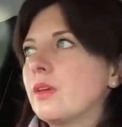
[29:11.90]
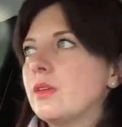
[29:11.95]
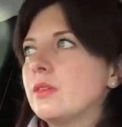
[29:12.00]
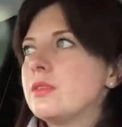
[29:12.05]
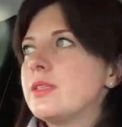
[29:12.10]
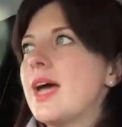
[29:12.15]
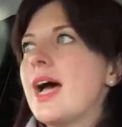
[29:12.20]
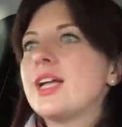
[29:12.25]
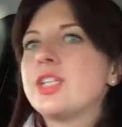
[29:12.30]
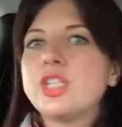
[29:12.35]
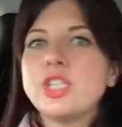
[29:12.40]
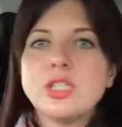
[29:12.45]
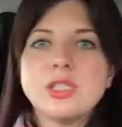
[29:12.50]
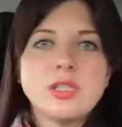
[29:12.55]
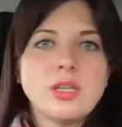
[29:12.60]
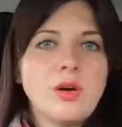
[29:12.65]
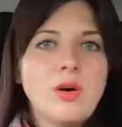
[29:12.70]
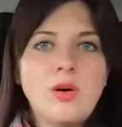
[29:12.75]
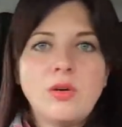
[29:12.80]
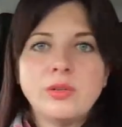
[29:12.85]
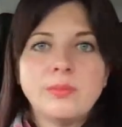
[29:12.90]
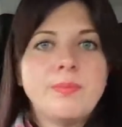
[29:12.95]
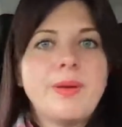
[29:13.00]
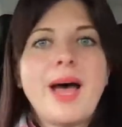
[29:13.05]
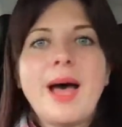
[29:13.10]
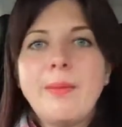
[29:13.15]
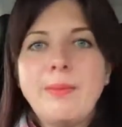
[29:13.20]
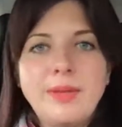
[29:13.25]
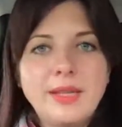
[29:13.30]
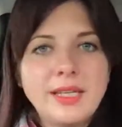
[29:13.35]
touches on
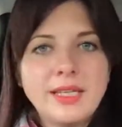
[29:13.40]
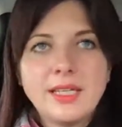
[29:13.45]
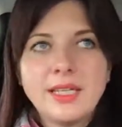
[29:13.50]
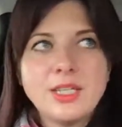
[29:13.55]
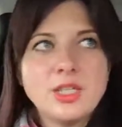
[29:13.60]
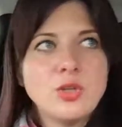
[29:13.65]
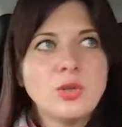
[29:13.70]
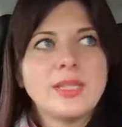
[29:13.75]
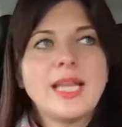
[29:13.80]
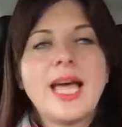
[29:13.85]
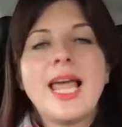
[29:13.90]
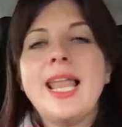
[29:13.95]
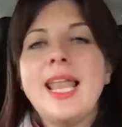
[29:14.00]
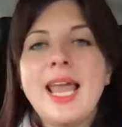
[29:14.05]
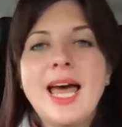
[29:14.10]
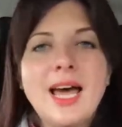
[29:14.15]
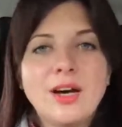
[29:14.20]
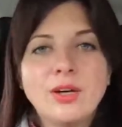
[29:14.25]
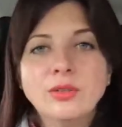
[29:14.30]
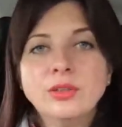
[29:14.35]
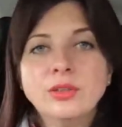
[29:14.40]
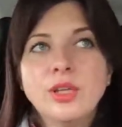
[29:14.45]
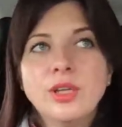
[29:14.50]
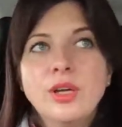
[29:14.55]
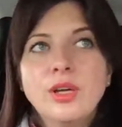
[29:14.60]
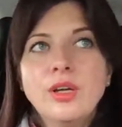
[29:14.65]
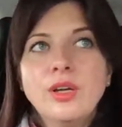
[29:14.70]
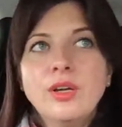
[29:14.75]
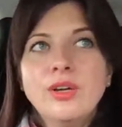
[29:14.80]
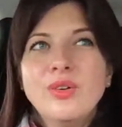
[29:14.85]
public is not allowed.
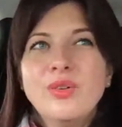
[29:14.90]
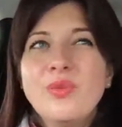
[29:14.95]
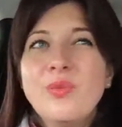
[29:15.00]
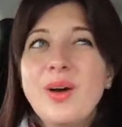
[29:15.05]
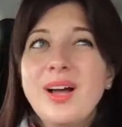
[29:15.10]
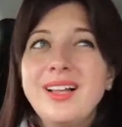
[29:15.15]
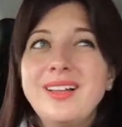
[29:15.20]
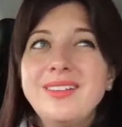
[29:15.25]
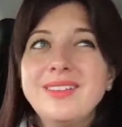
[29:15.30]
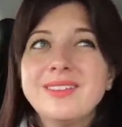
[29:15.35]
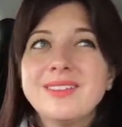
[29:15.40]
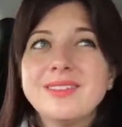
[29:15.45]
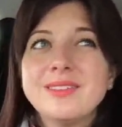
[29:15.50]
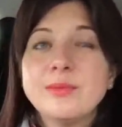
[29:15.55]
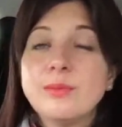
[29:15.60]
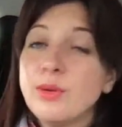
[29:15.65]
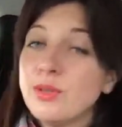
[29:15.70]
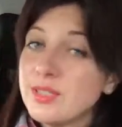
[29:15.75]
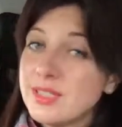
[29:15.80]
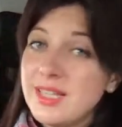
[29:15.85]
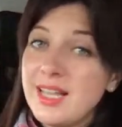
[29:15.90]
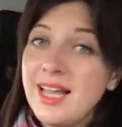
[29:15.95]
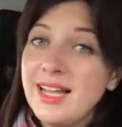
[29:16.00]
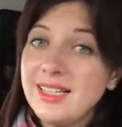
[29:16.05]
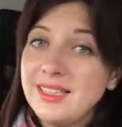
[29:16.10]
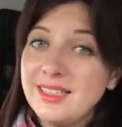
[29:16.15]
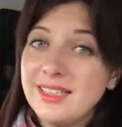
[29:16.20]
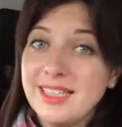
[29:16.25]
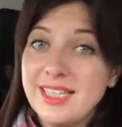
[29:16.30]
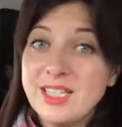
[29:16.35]
Well, most
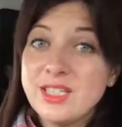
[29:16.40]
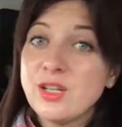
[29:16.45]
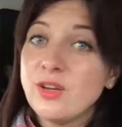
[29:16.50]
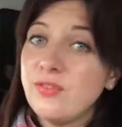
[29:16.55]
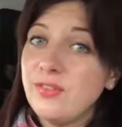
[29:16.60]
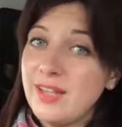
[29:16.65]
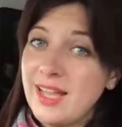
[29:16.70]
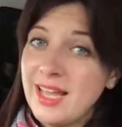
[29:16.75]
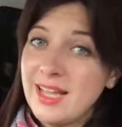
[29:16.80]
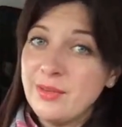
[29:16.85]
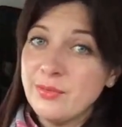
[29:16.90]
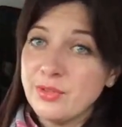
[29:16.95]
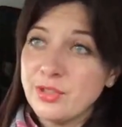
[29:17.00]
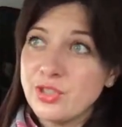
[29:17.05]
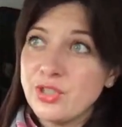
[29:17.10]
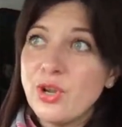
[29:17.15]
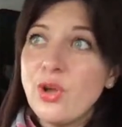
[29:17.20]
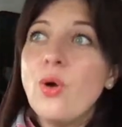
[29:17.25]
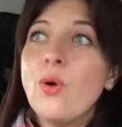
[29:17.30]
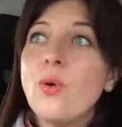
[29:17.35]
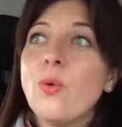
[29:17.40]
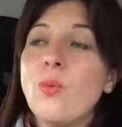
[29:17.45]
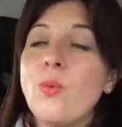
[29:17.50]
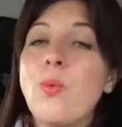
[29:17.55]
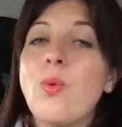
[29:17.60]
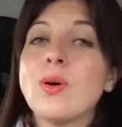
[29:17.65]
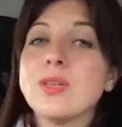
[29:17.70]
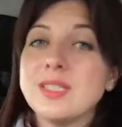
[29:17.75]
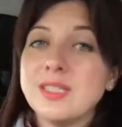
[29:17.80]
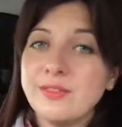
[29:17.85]
likely his love language
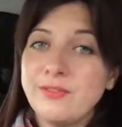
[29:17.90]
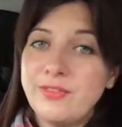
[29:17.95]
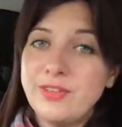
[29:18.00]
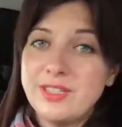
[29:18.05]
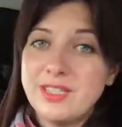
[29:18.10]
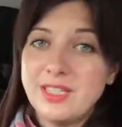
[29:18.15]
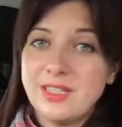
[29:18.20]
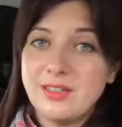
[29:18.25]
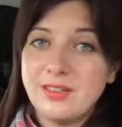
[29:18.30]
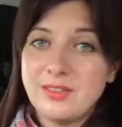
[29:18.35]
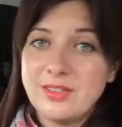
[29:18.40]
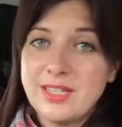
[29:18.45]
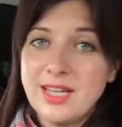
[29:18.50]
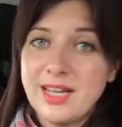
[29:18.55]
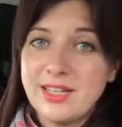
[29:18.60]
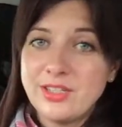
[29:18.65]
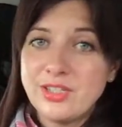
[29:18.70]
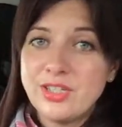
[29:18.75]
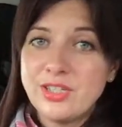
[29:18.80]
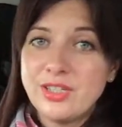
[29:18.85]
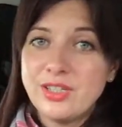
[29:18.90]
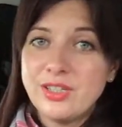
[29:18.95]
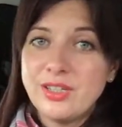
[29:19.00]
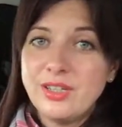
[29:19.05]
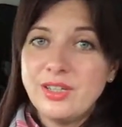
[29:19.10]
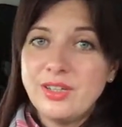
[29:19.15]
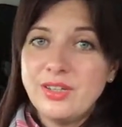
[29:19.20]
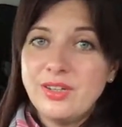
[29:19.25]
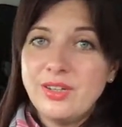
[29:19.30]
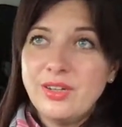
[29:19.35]
wasn't physical touch.
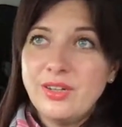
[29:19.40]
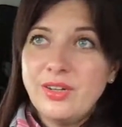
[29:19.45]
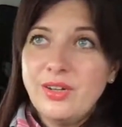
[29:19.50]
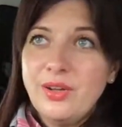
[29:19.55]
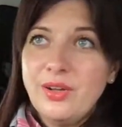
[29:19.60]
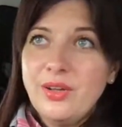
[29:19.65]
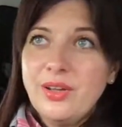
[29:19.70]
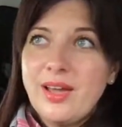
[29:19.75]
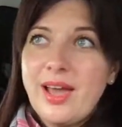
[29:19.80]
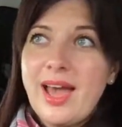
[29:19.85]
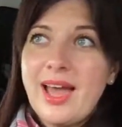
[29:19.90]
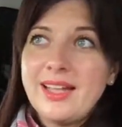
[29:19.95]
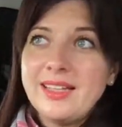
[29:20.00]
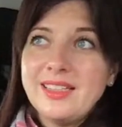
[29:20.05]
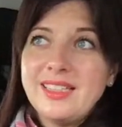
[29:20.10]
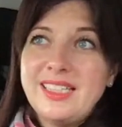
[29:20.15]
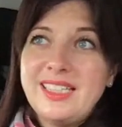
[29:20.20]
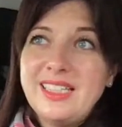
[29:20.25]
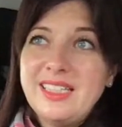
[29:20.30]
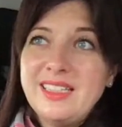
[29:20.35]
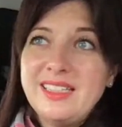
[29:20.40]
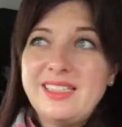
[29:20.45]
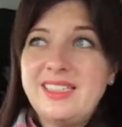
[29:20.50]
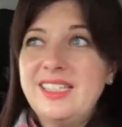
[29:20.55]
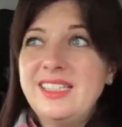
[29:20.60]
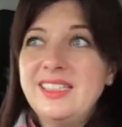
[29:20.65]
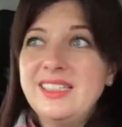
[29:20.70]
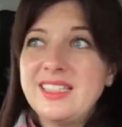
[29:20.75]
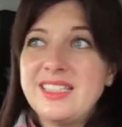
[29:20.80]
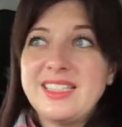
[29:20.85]
And he
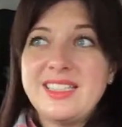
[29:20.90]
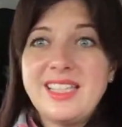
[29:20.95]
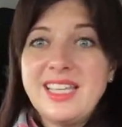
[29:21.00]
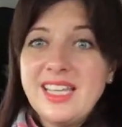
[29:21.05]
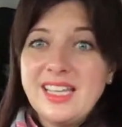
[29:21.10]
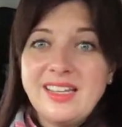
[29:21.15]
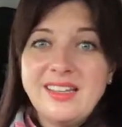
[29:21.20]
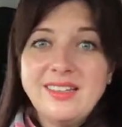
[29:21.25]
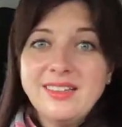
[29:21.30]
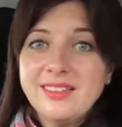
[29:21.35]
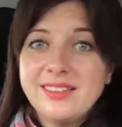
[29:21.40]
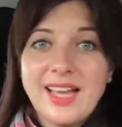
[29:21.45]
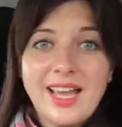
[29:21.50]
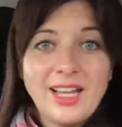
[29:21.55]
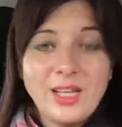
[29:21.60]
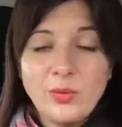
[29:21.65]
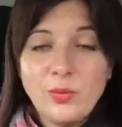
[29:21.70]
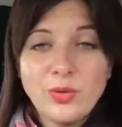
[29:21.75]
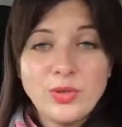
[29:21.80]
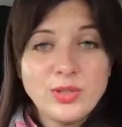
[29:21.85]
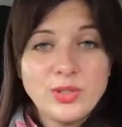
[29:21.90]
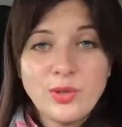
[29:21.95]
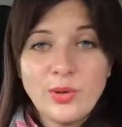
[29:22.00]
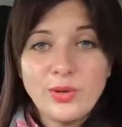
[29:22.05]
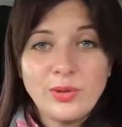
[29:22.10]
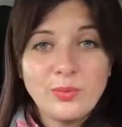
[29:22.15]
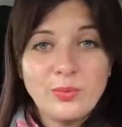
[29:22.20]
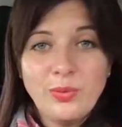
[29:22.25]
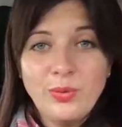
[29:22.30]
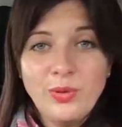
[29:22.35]
didn't think that it was so
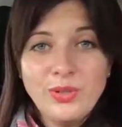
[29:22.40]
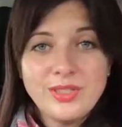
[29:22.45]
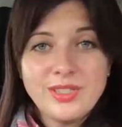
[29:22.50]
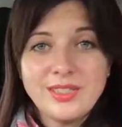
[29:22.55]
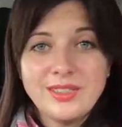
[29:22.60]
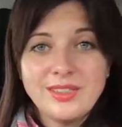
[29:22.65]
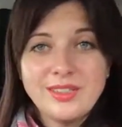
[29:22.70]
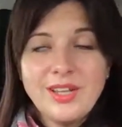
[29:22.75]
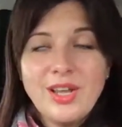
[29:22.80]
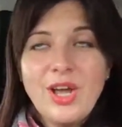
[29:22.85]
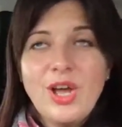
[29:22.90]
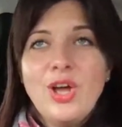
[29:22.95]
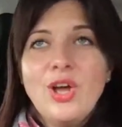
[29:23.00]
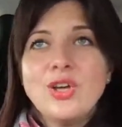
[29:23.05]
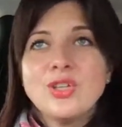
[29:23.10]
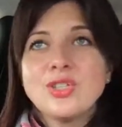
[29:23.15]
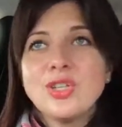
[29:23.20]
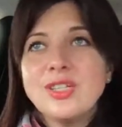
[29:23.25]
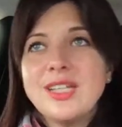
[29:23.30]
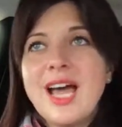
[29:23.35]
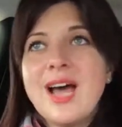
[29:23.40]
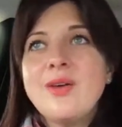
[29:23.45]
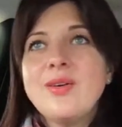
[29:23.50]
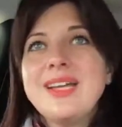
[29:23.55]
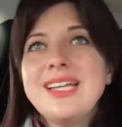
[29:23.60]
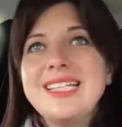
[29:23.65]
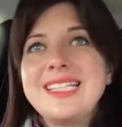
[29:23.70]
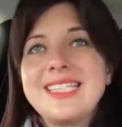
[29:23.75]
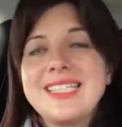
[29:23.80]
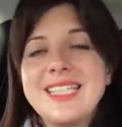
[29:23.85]
important. So now,
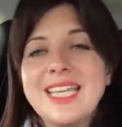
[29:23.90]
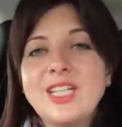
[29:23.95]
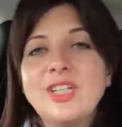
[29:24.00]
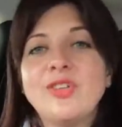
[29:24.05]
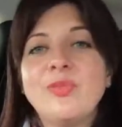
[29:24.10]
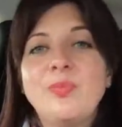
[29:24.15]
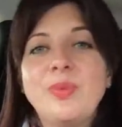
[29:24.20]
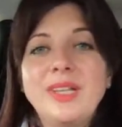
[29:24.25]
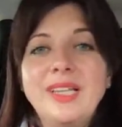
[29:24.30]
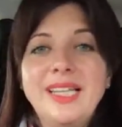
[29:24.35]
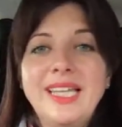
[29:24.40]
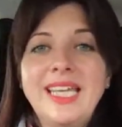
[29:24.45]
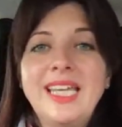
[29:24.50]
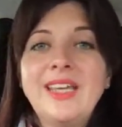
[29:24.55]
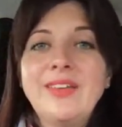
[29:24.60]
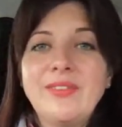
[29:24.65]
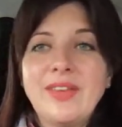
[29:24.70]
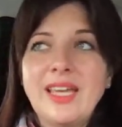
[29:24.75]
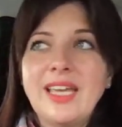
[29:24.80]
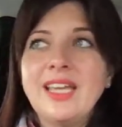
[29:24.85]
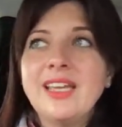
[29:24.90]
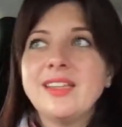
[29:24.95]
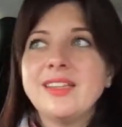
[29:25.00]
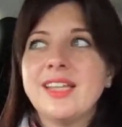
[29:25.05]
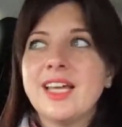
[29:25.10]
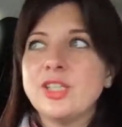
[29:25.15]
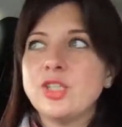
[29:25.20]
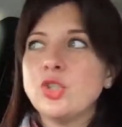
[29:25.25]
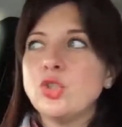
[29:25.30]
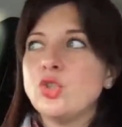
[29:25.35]
instead of believing
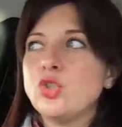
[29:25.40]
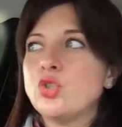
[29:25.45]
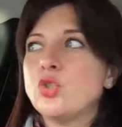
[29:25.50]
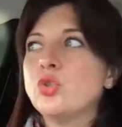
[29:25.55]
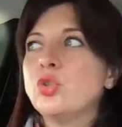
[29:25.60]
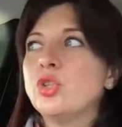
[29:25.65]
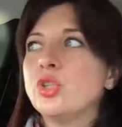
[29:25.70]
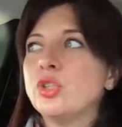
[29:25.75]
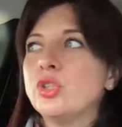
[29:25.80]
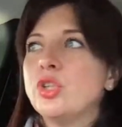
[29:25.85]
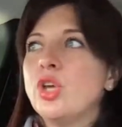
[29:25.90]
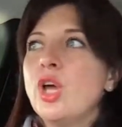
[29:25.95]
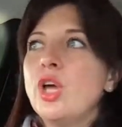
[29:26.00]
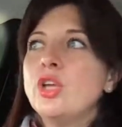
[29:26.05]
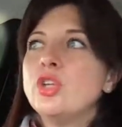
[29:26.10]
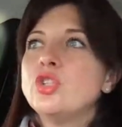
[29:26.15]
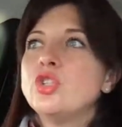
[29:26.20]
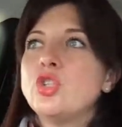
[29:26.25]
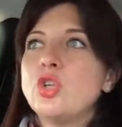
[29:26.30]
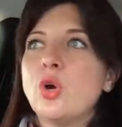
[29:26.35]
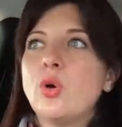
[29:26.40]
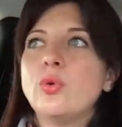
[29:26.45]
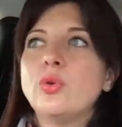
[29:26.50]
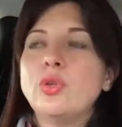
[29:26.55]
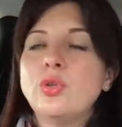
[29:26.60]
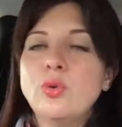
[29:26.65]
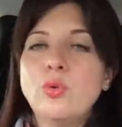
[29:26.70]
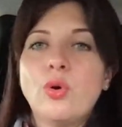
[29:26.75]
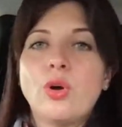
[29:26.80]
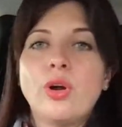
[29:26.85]
that you shouldn't show
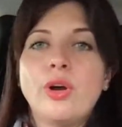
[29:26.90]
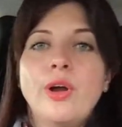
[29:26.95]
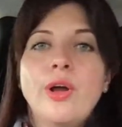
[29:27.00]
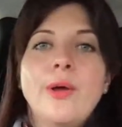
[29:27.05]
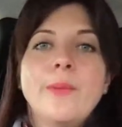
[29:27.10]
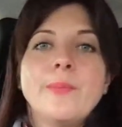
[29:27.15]
your